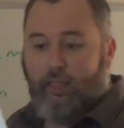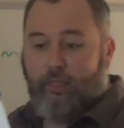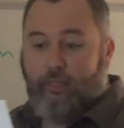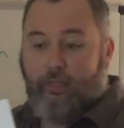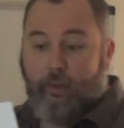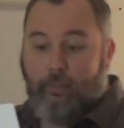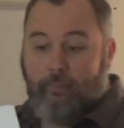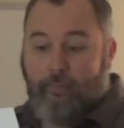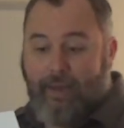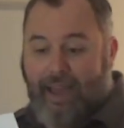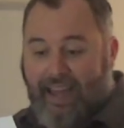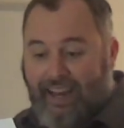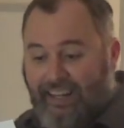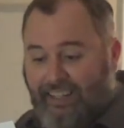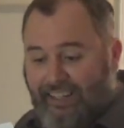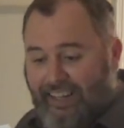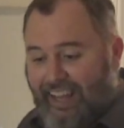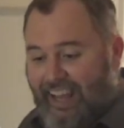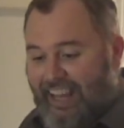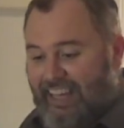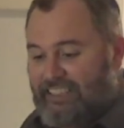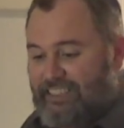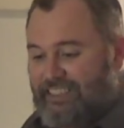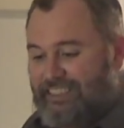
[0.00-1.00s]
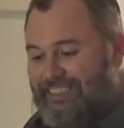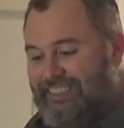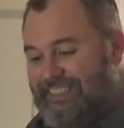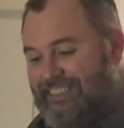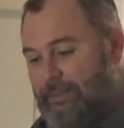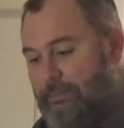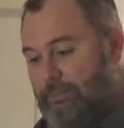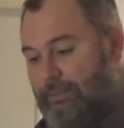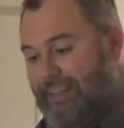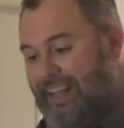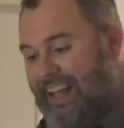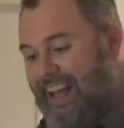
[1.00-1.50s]
The medication
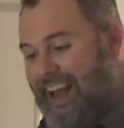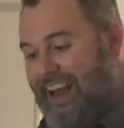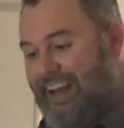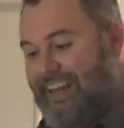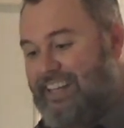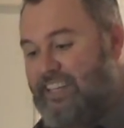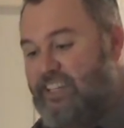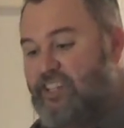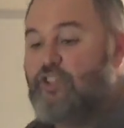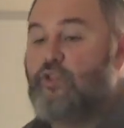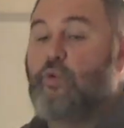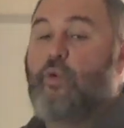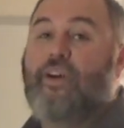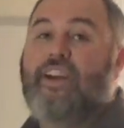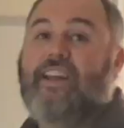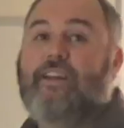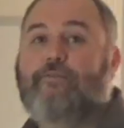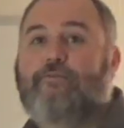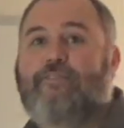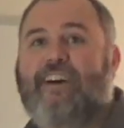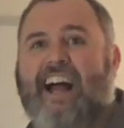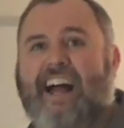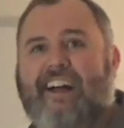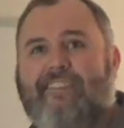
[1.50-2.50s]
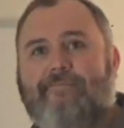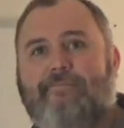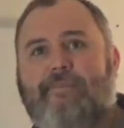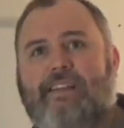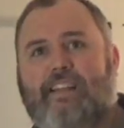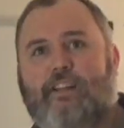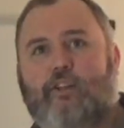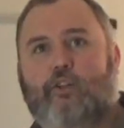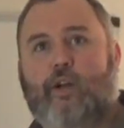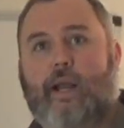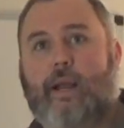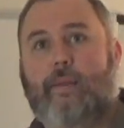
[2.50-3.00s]
supplied is 25
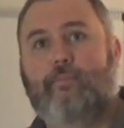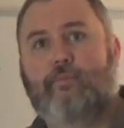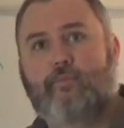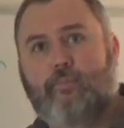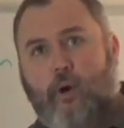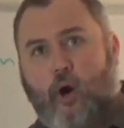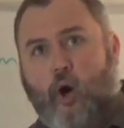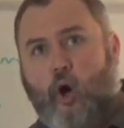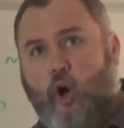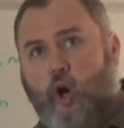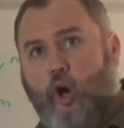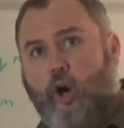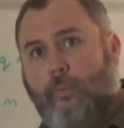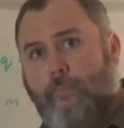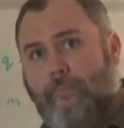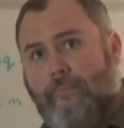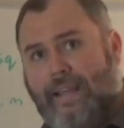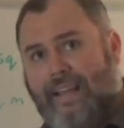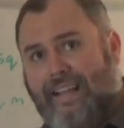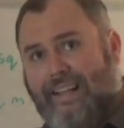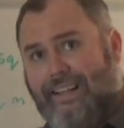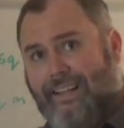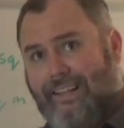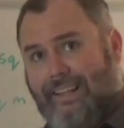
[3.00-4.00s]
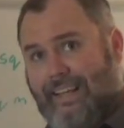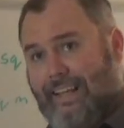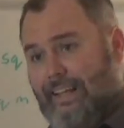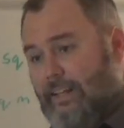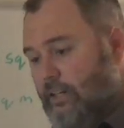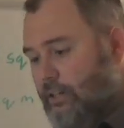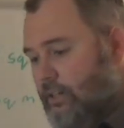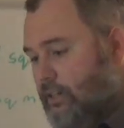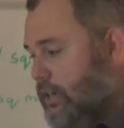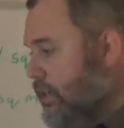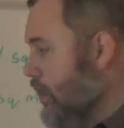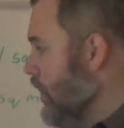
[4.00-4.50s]
milligrams per
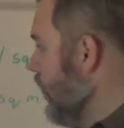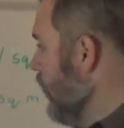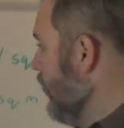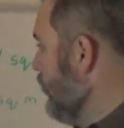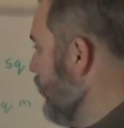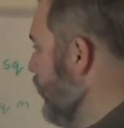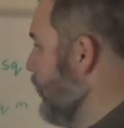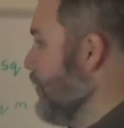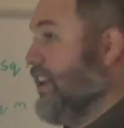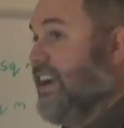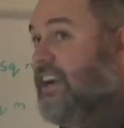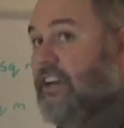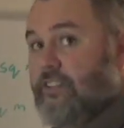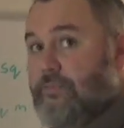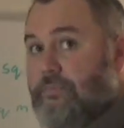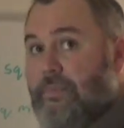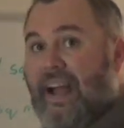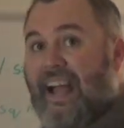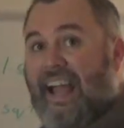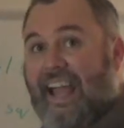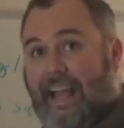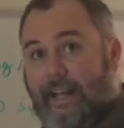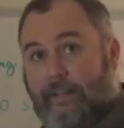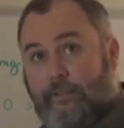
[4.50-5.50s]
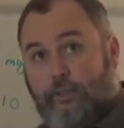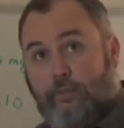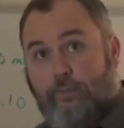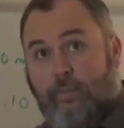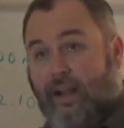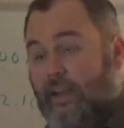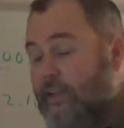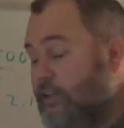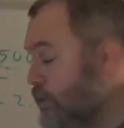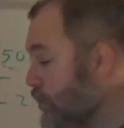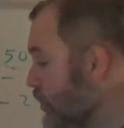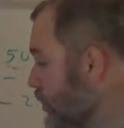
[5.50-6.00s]
milliliter, so that's my H and
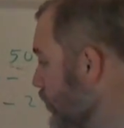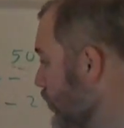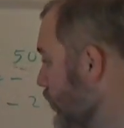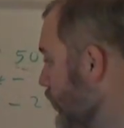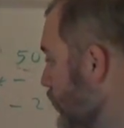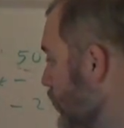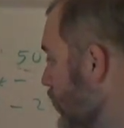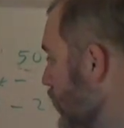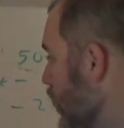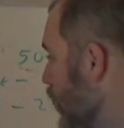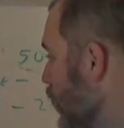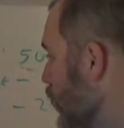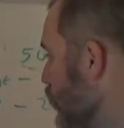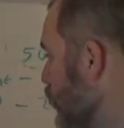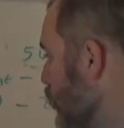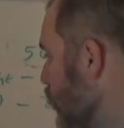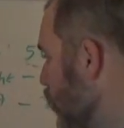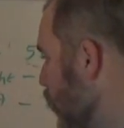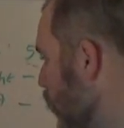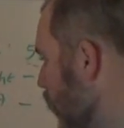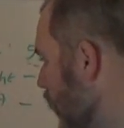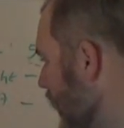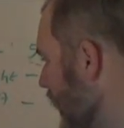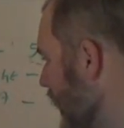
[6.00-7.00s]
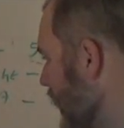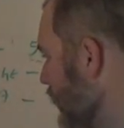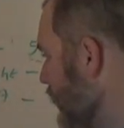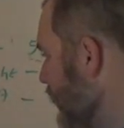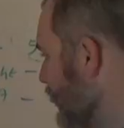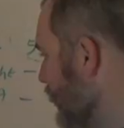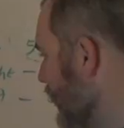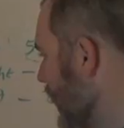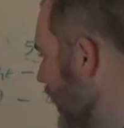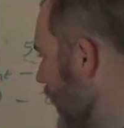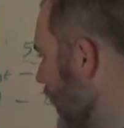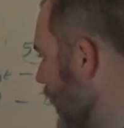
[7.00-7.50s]
my Q,
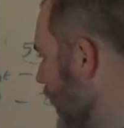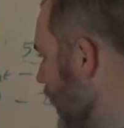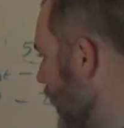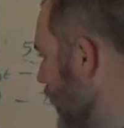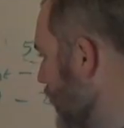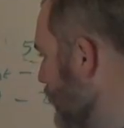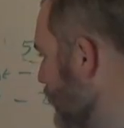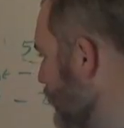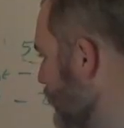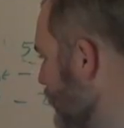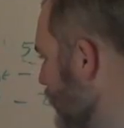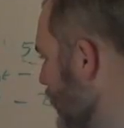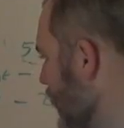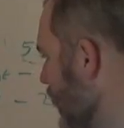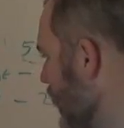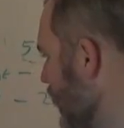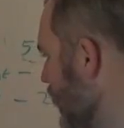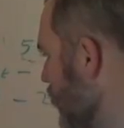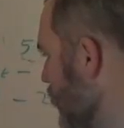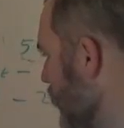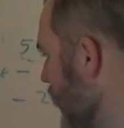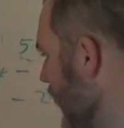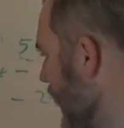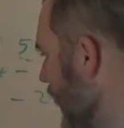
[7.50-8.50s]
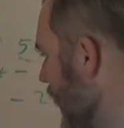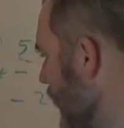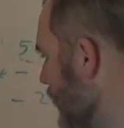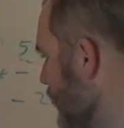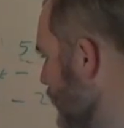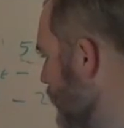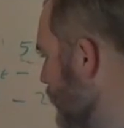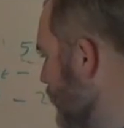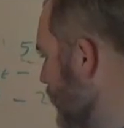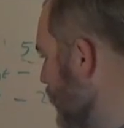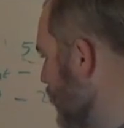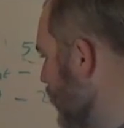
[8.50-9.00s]
25
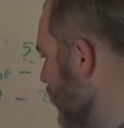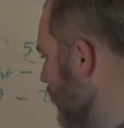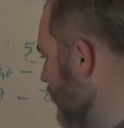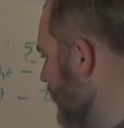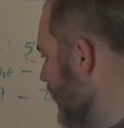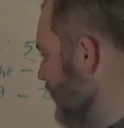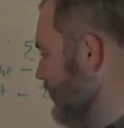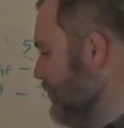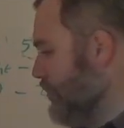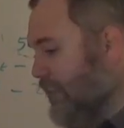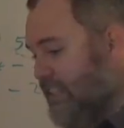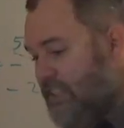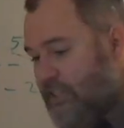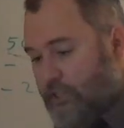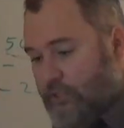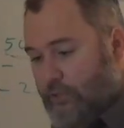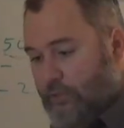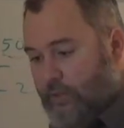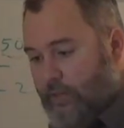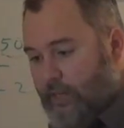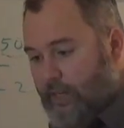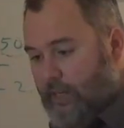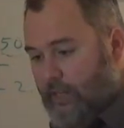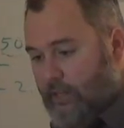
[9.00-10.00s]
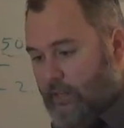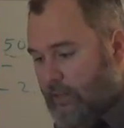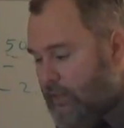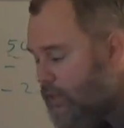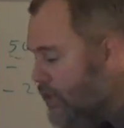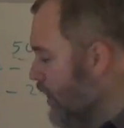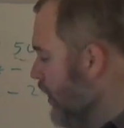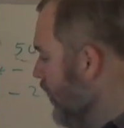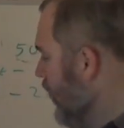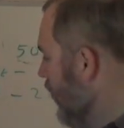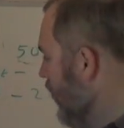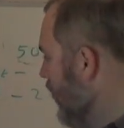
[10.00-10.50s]
milligrams, because that's my strength
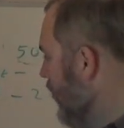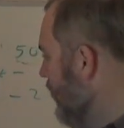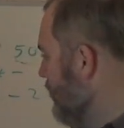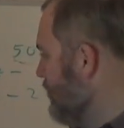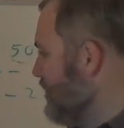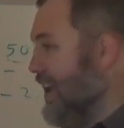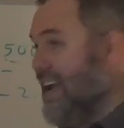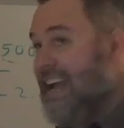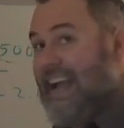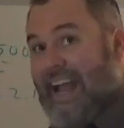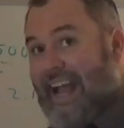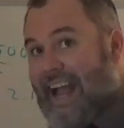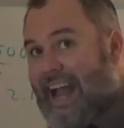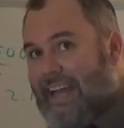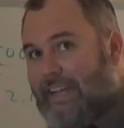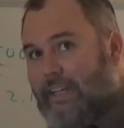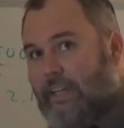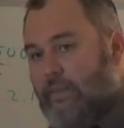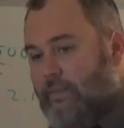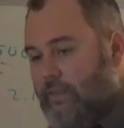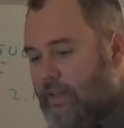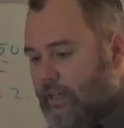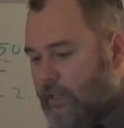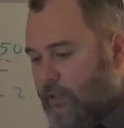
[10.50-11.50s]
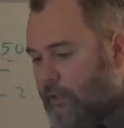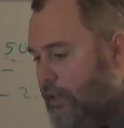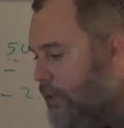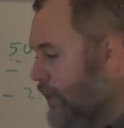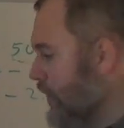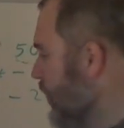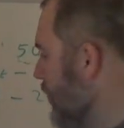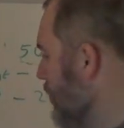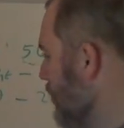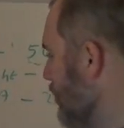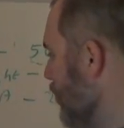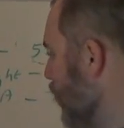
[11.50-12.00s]
of my active
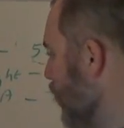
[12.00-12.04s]
ingredient